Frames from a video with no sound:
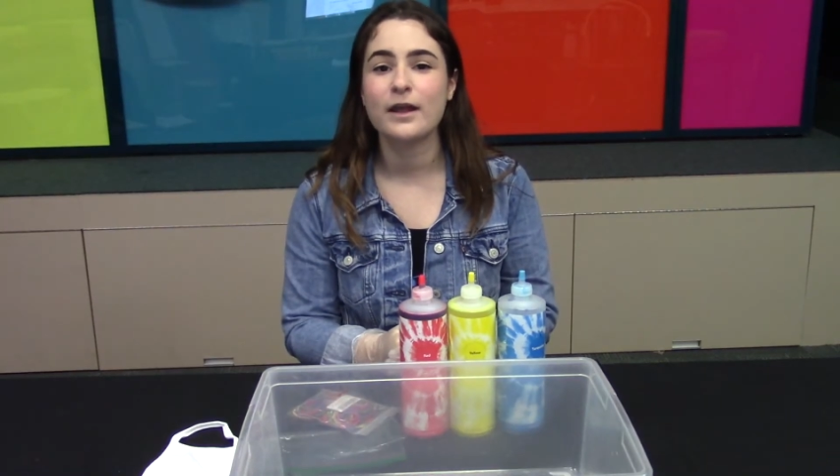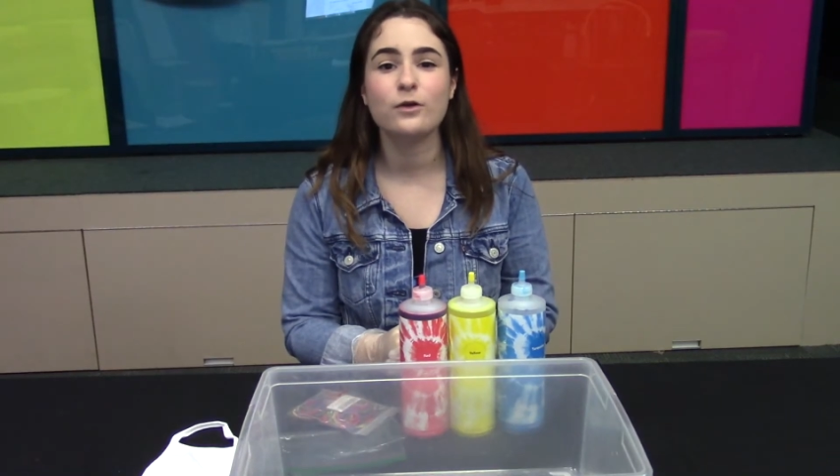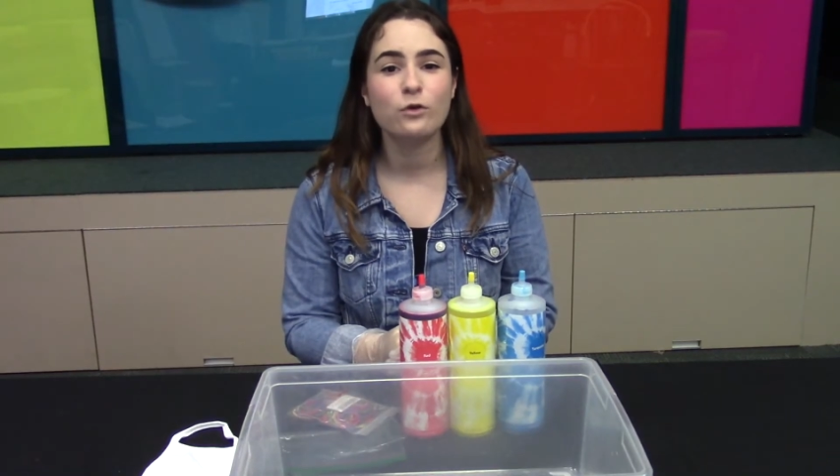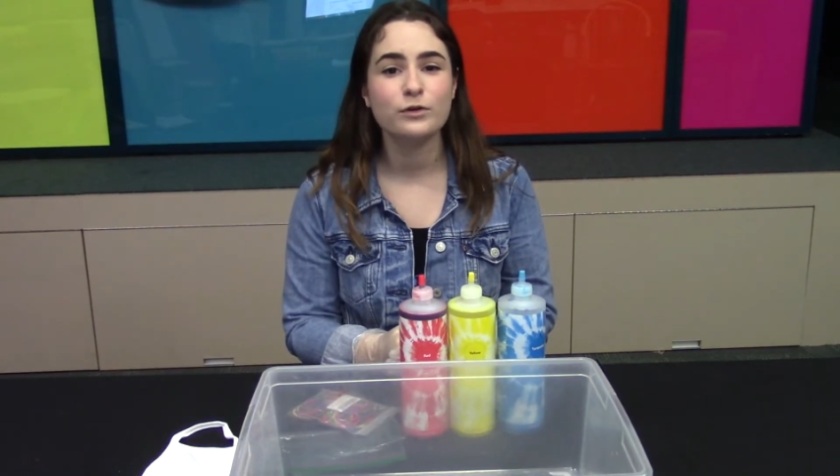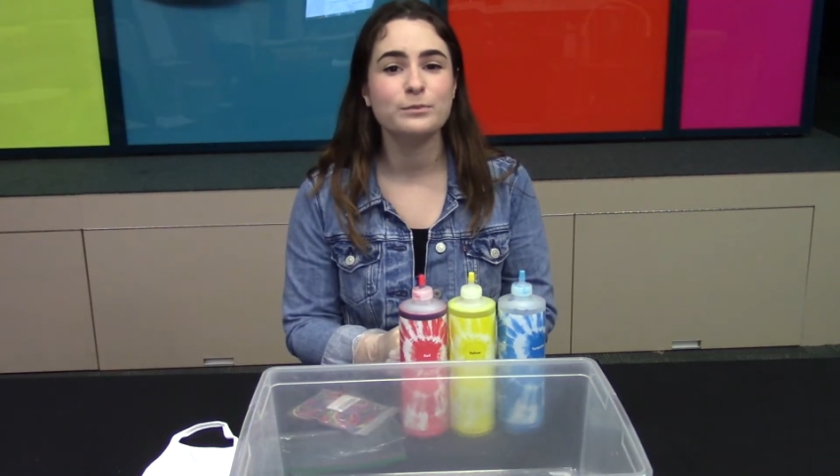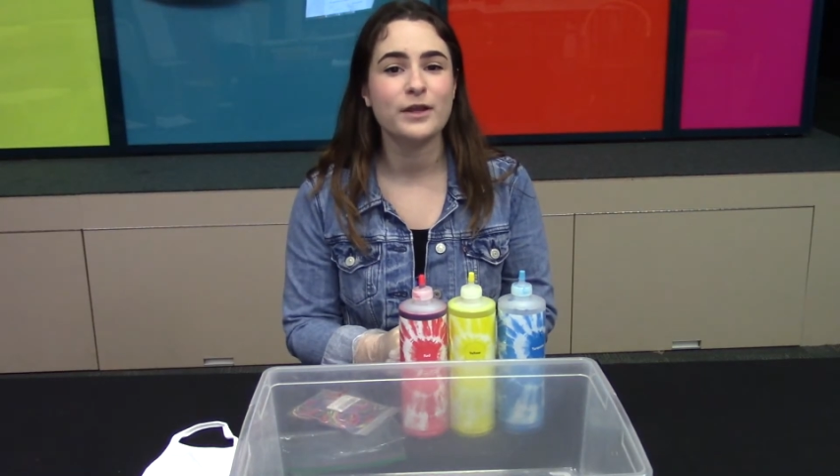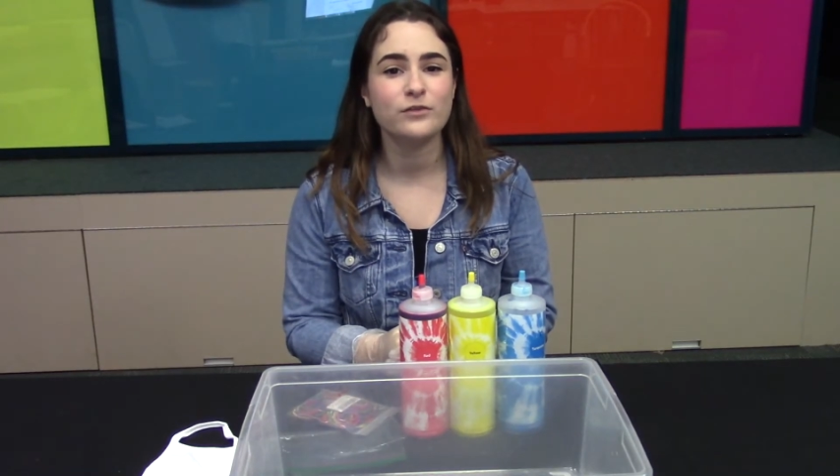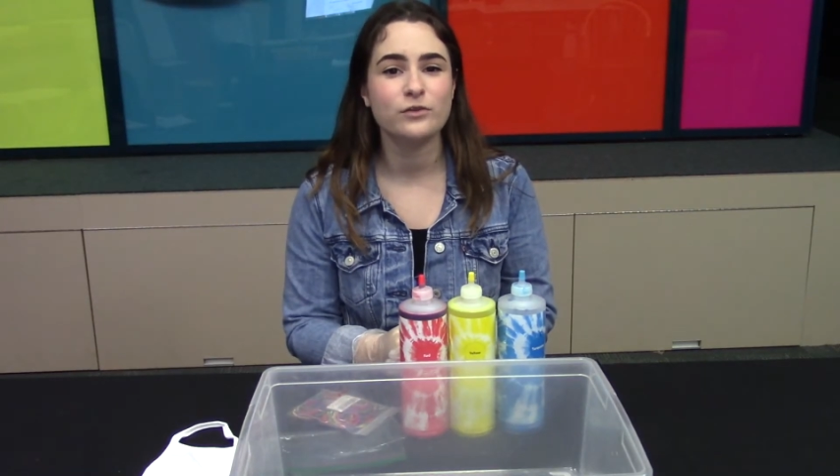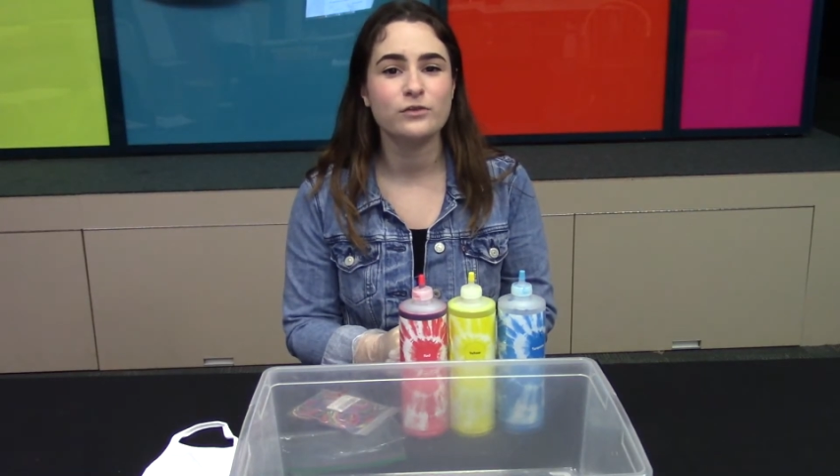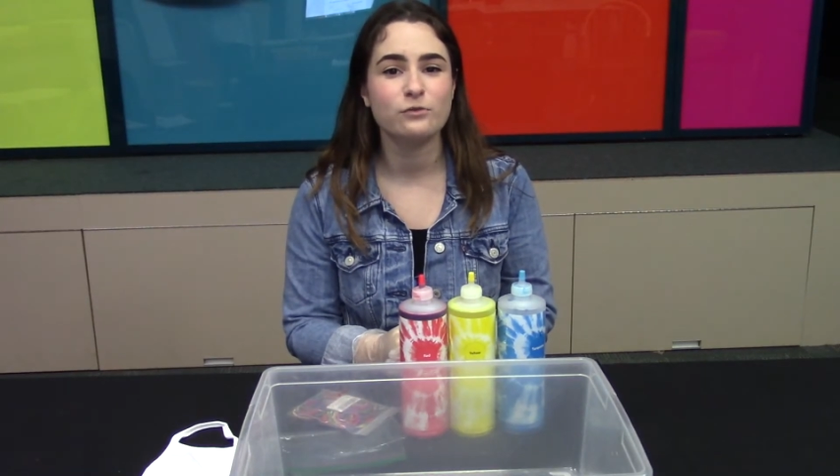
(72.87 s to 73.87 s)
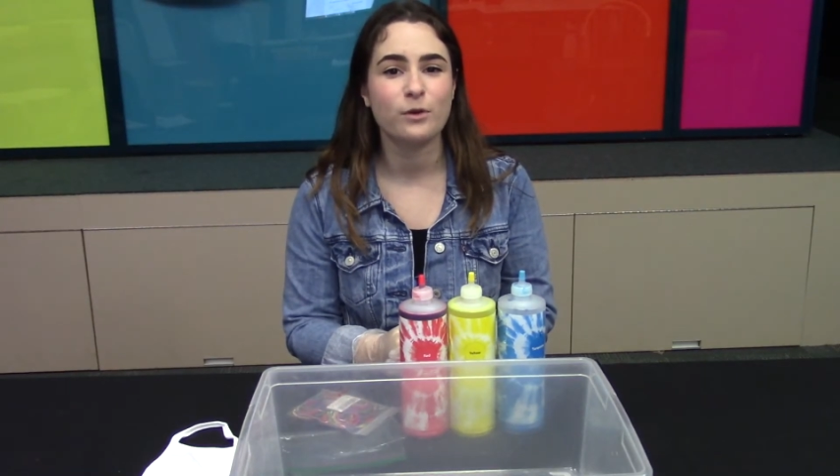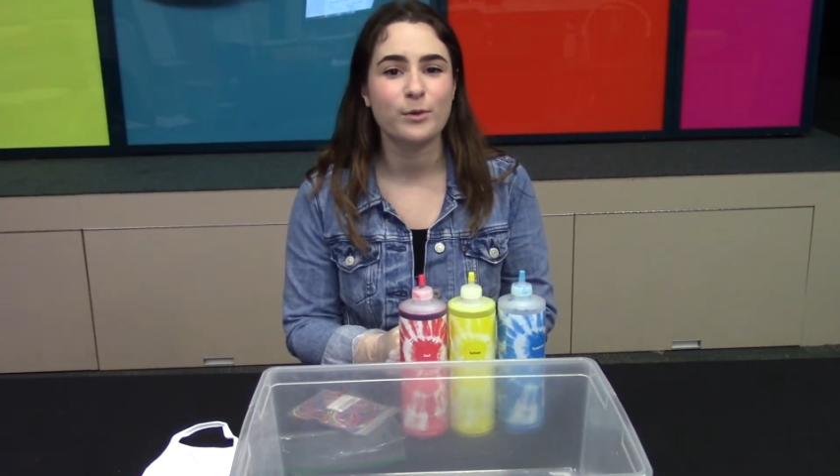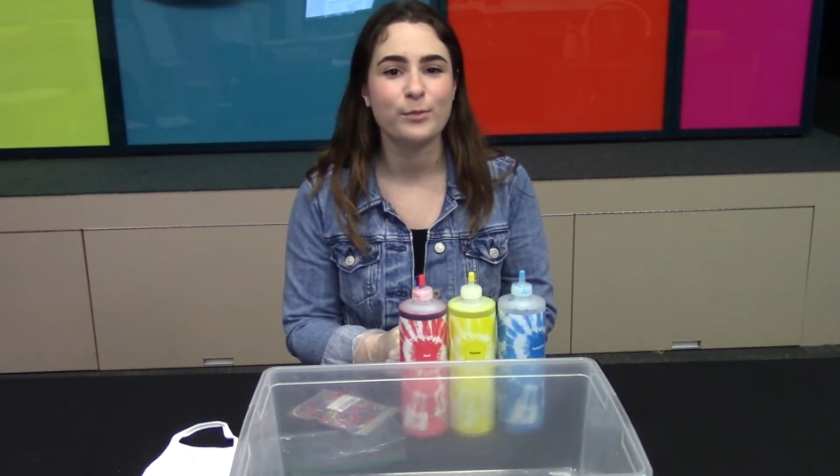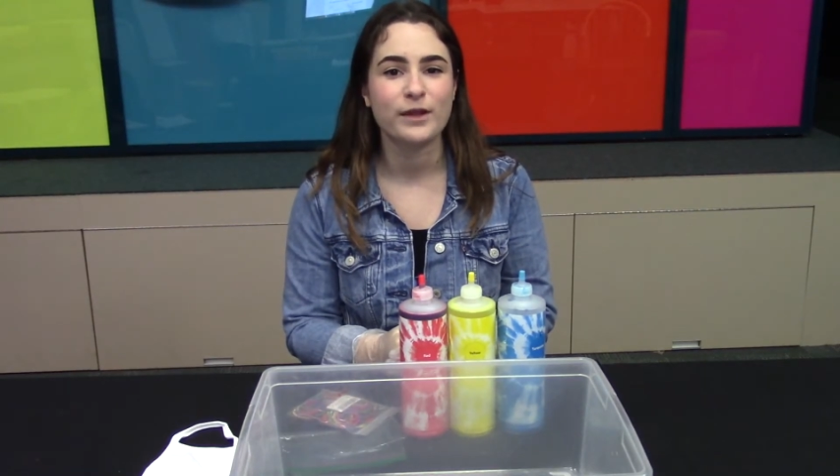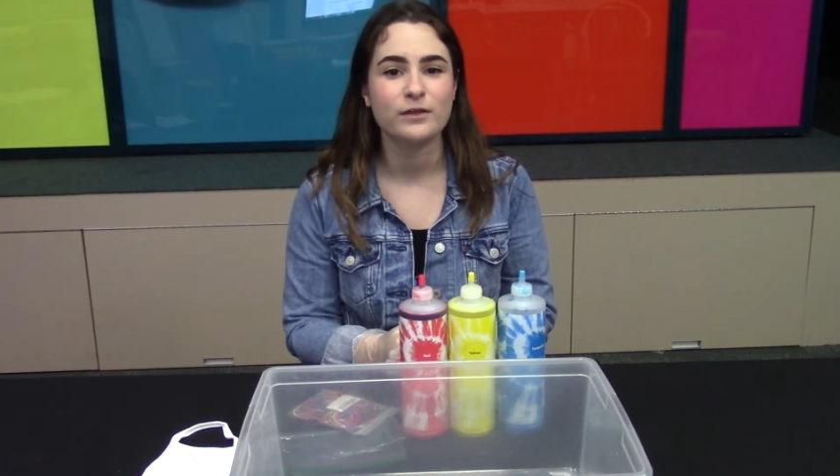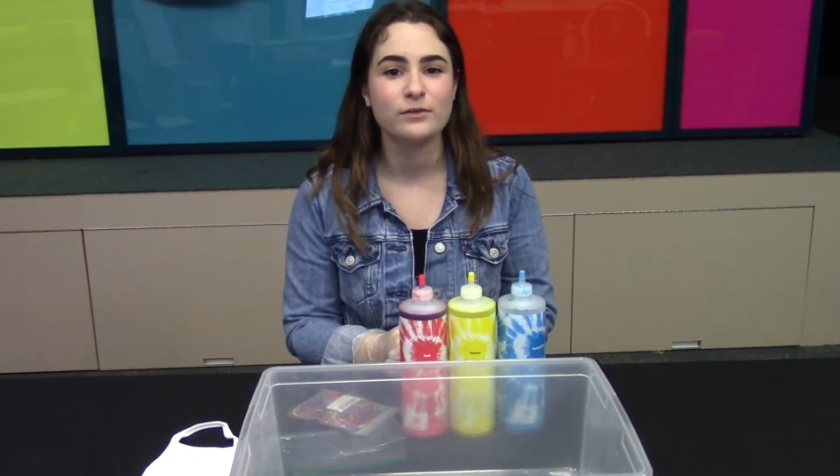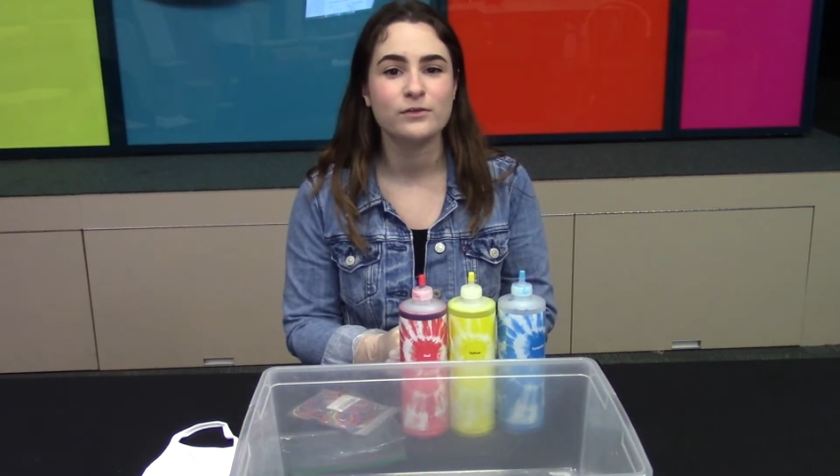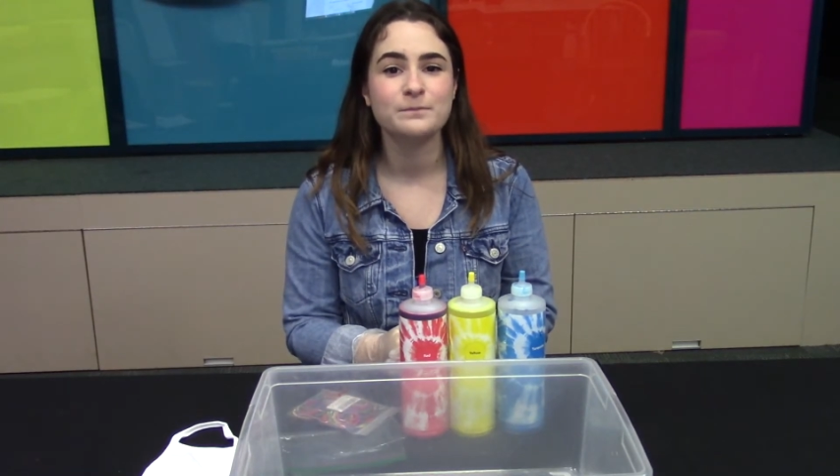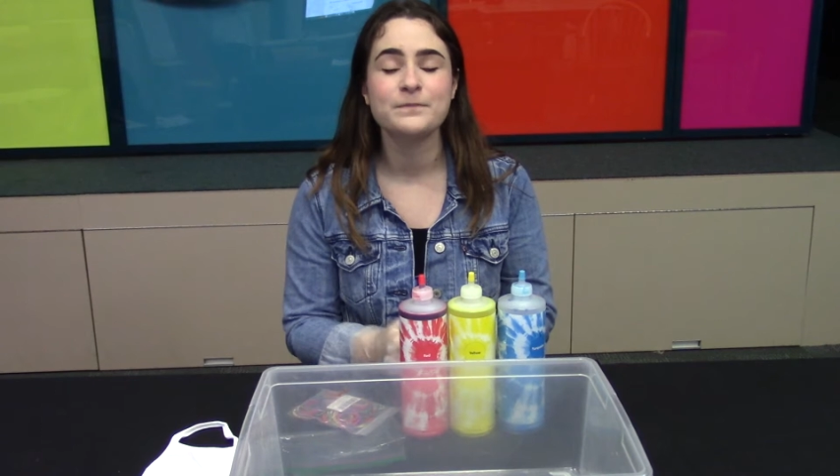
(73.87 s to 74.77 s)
and hold in place using rubber bands.